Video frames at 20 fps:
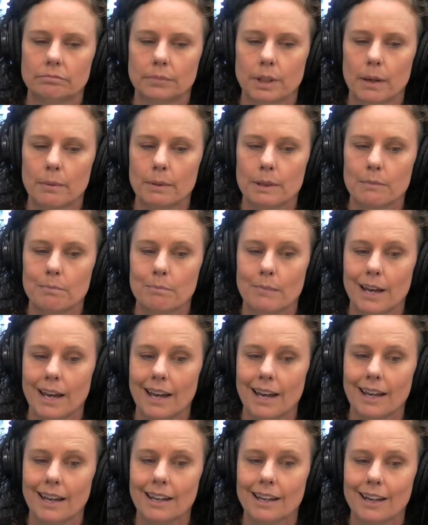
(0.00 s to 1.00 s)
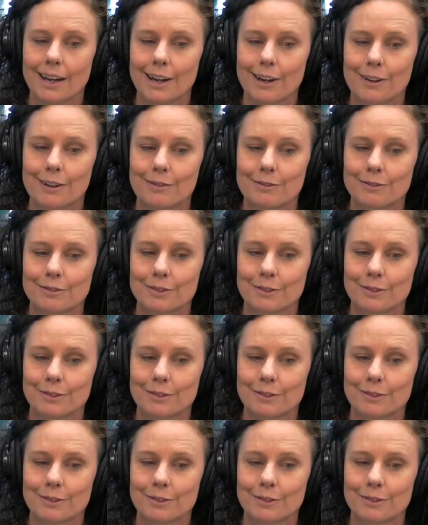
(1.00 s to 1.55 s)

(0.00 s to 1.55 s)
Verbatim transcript: probably May of